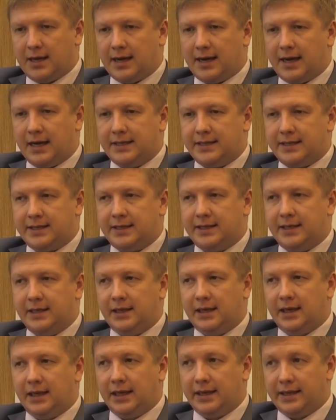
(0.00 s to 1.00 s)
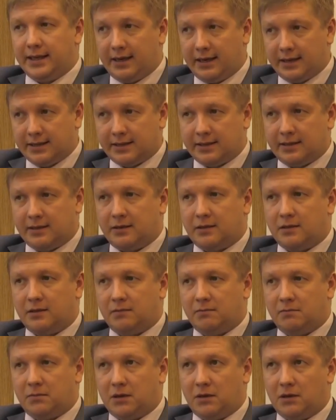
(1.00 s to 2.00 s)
I see another,